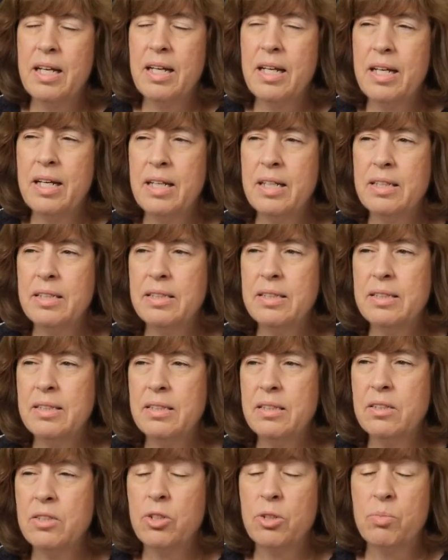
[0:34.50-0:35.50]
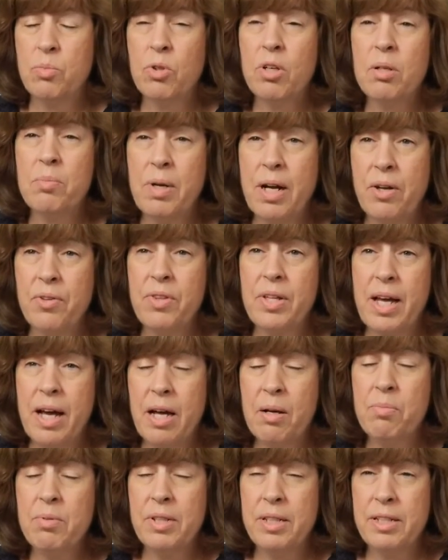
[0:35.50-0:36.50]
and learned more about the
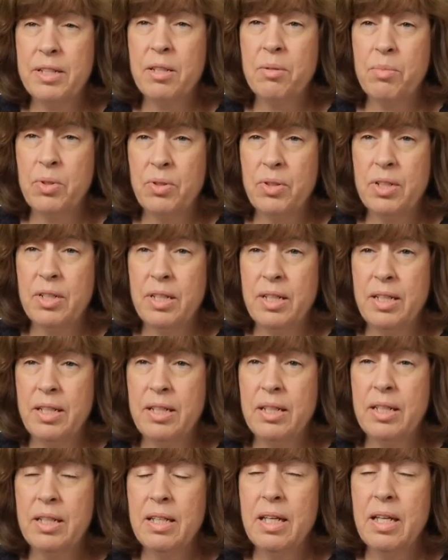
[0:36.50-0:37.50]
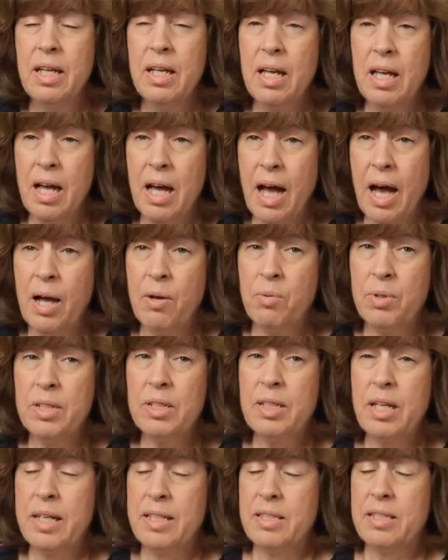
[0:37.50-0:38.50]
oblate community, I
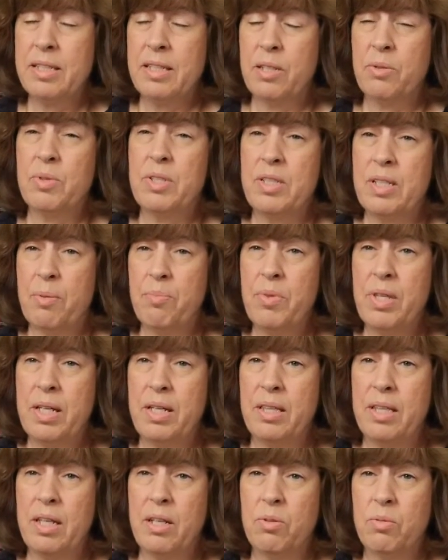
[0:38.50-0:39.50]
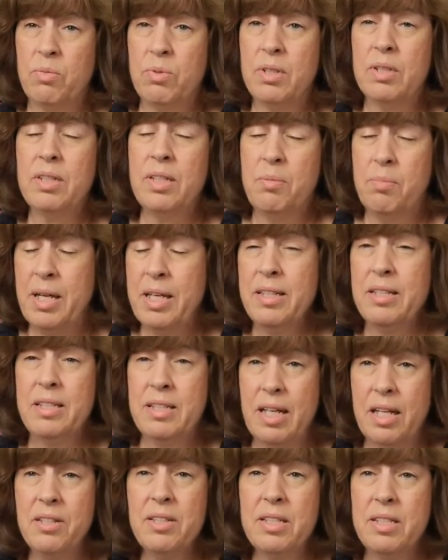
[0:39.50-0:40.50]
realized that it was something that really made
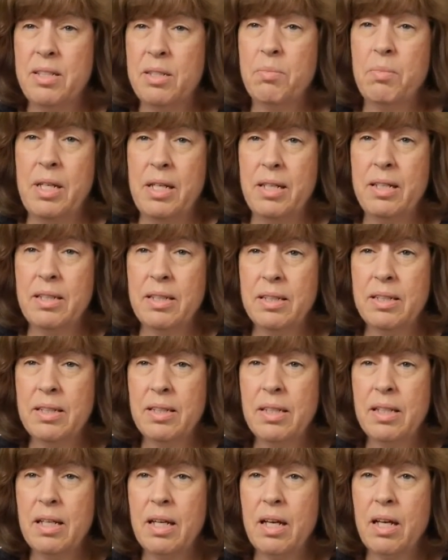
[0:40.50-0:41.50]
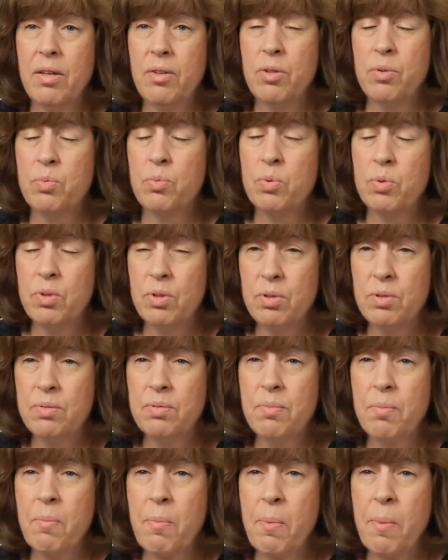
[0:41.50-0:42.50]
sense to me. Uh, the
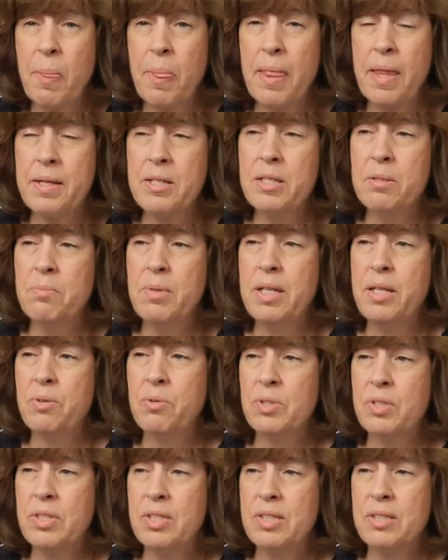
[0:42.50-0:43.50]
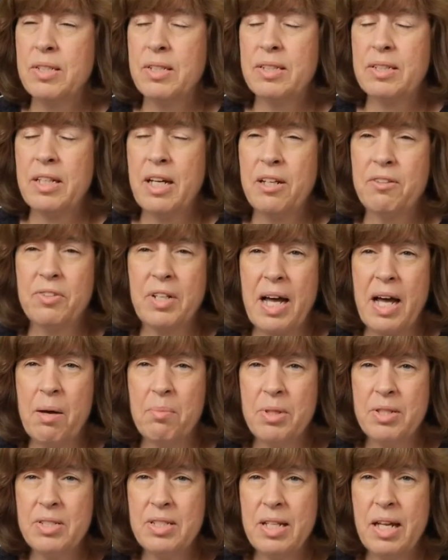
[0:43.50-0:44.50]
rule to me was kind of
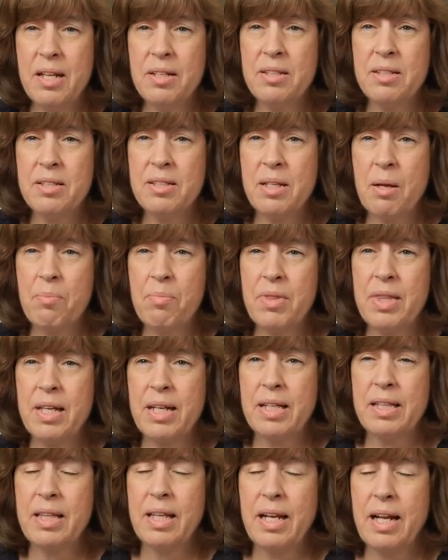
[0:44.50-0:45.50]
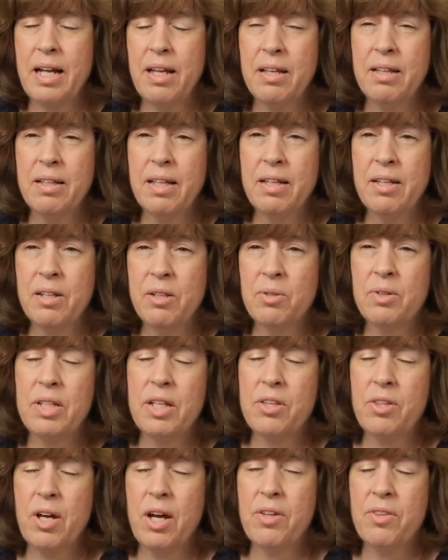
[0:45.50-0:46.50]
common sense, something that I
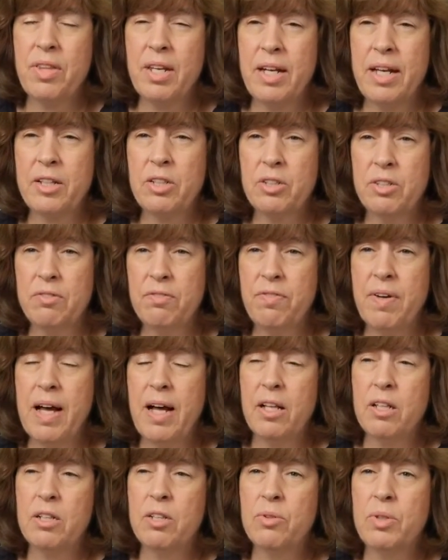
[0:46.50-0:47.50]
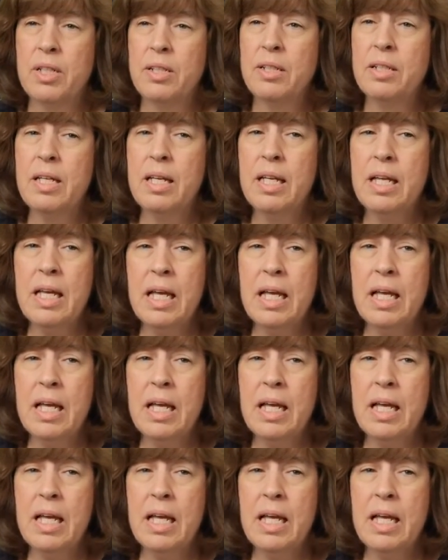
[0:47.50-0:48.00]
really thought that I could follow. And,